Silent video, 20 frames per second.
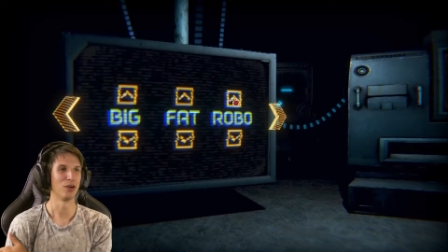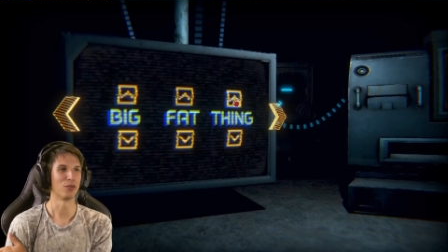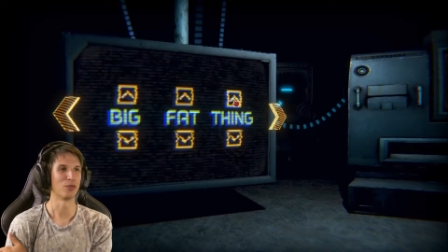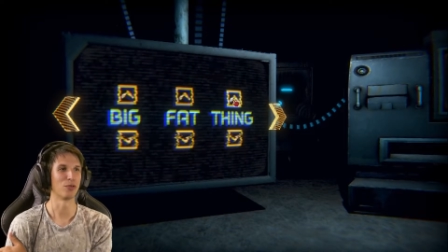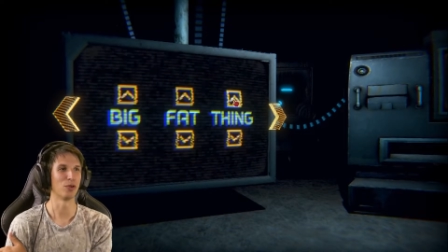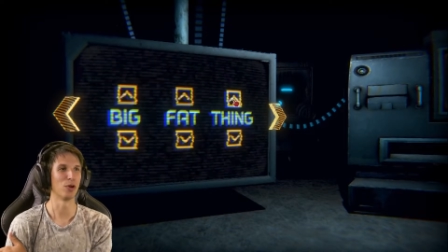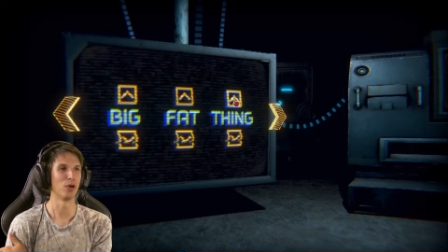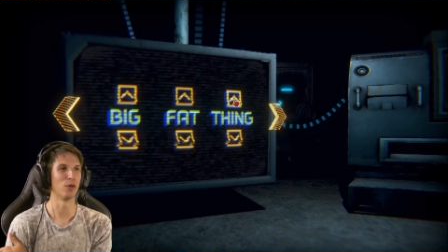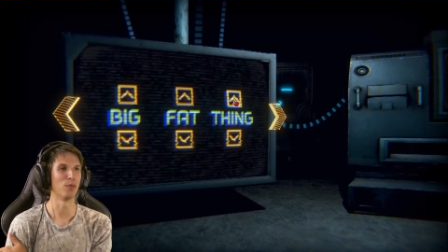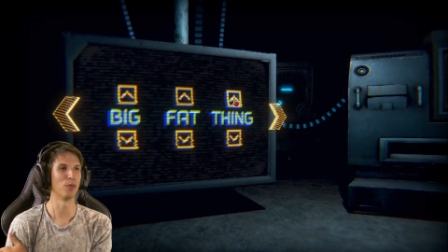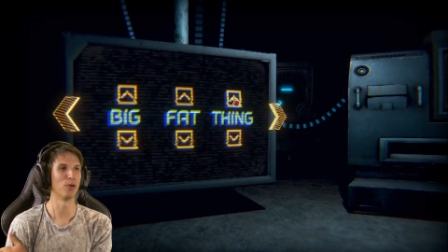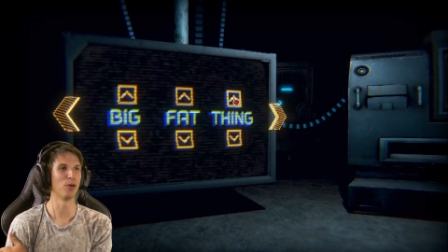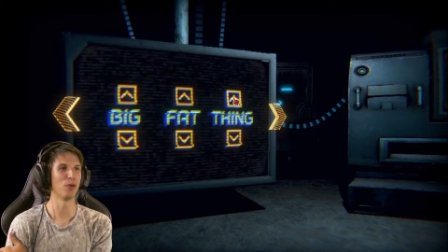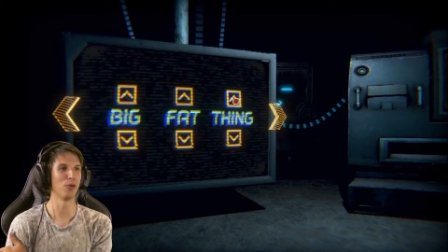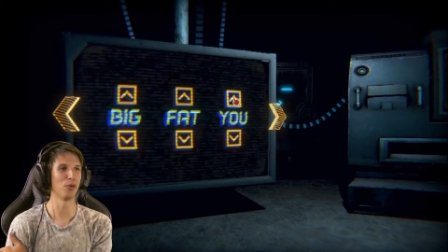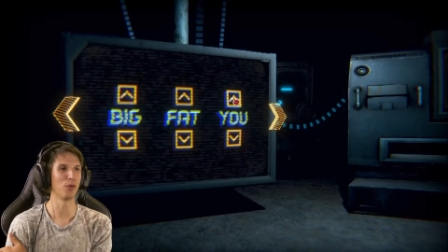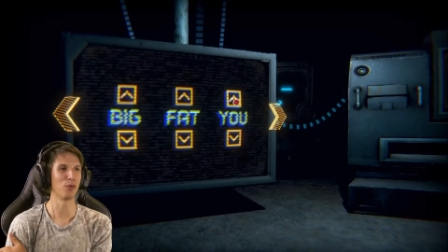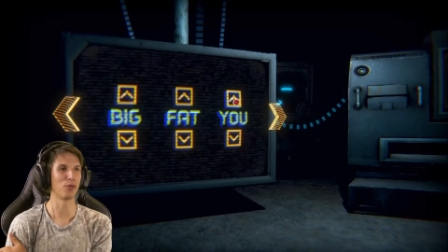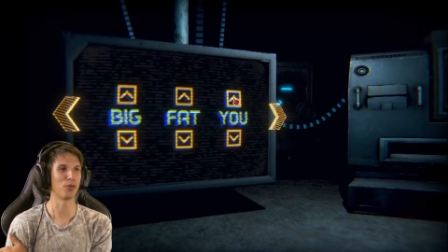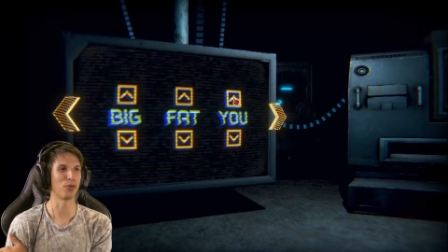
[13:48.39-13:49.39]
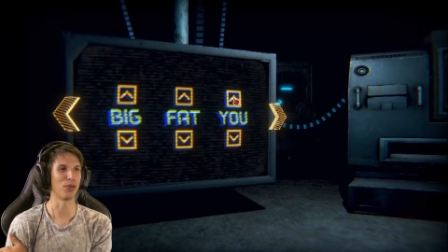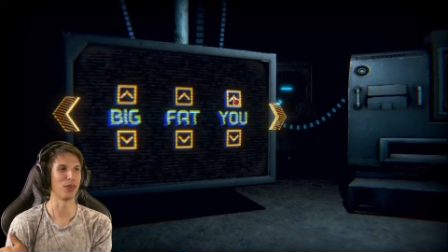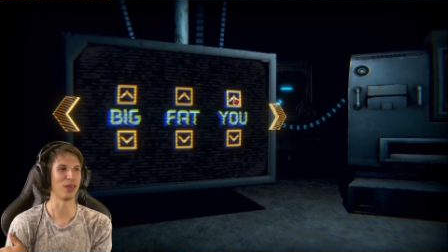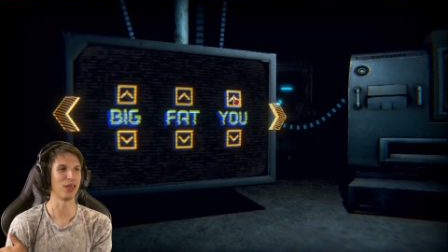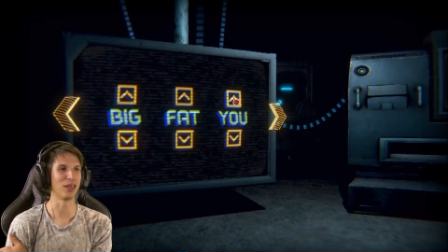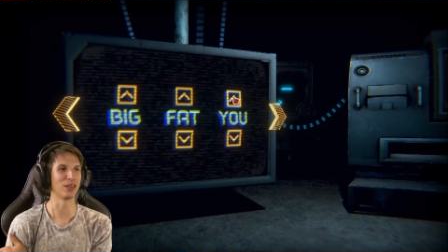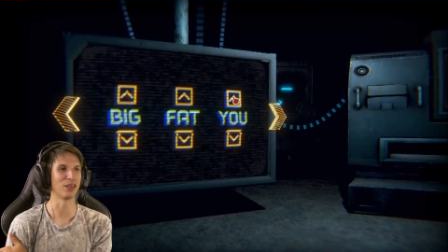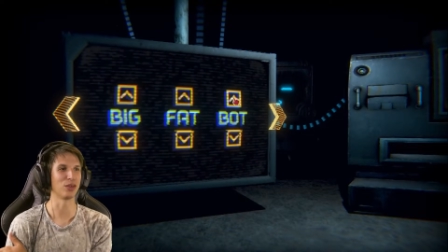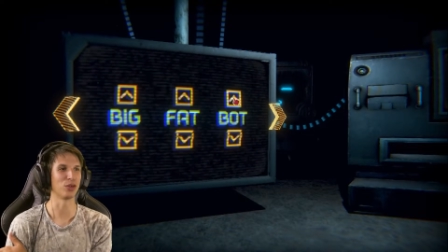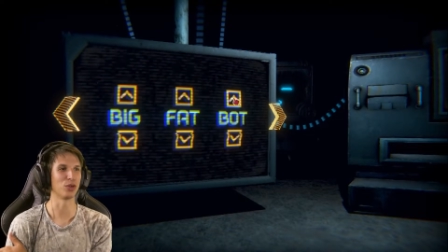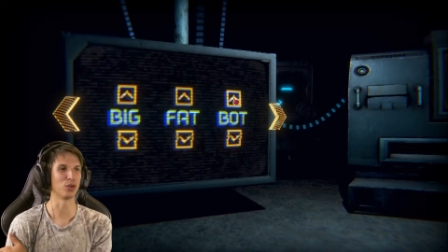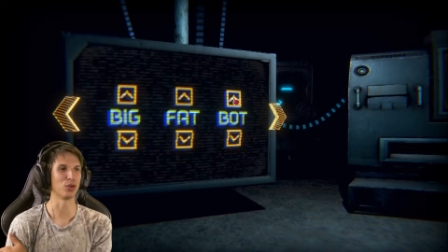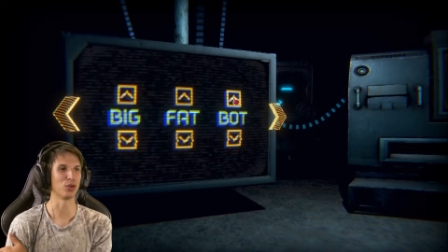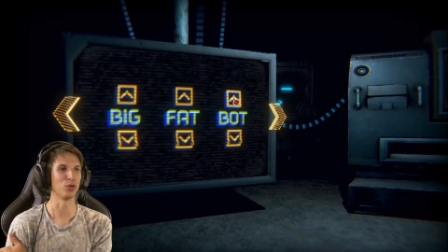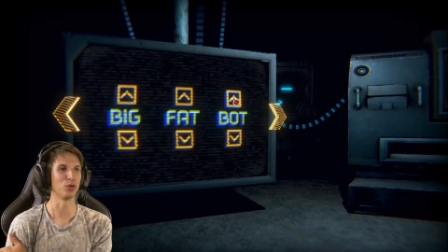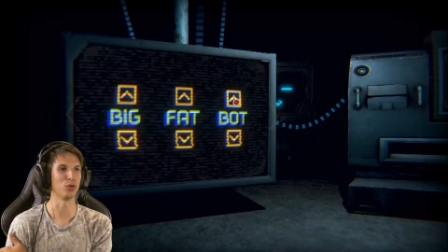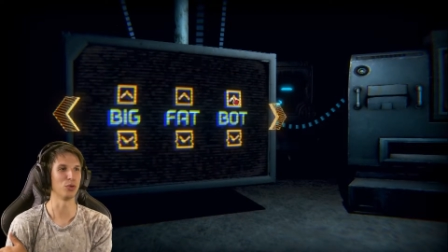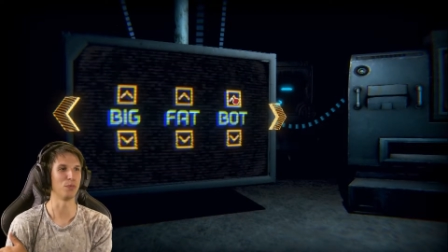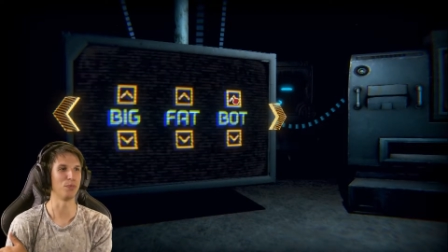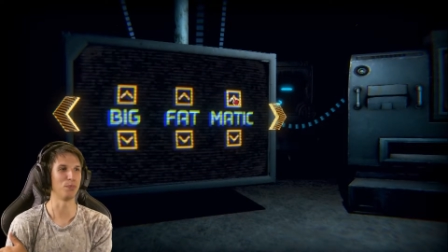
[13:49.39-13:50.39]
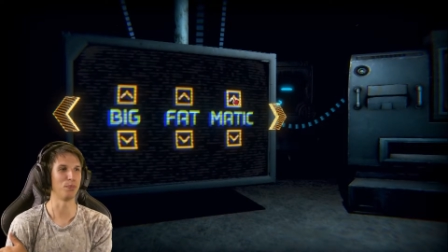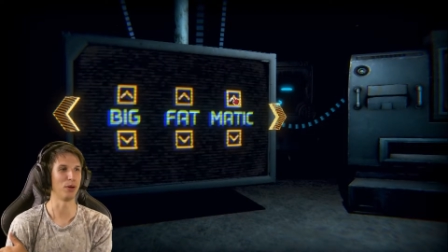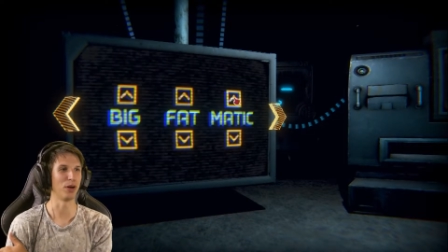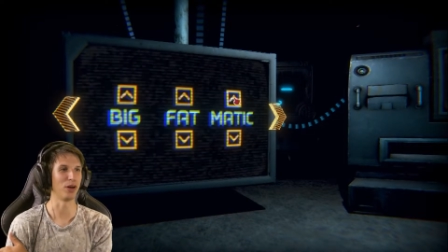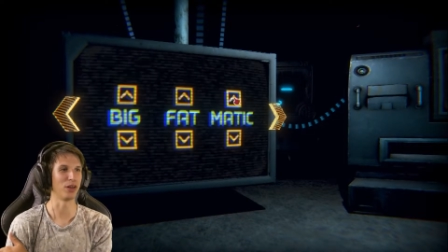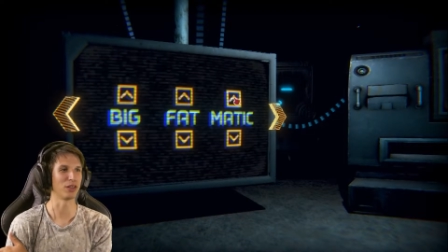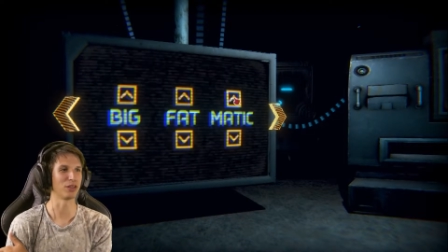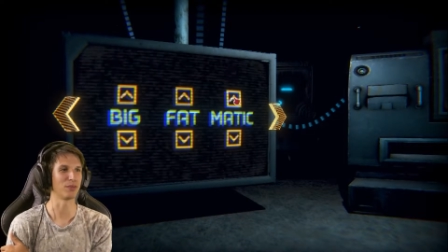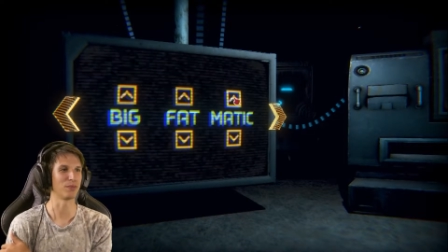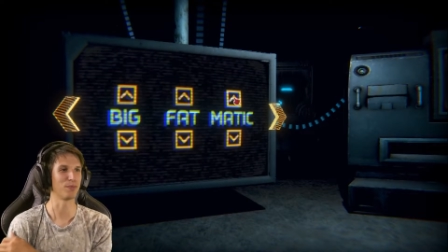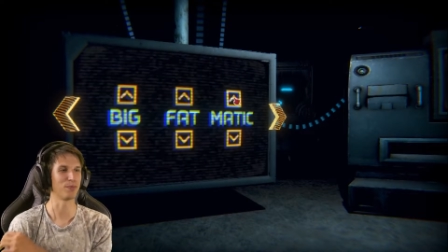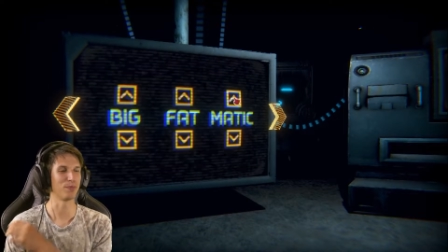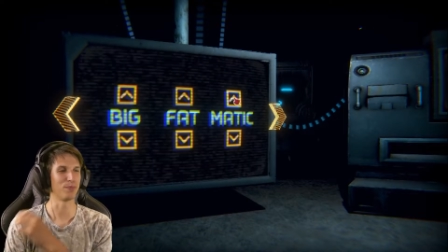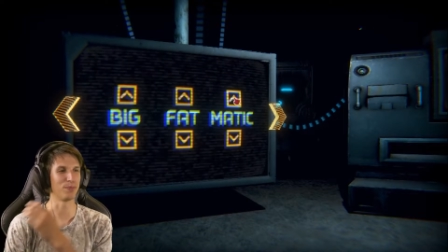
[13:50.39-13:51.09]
robo, thing, you bought.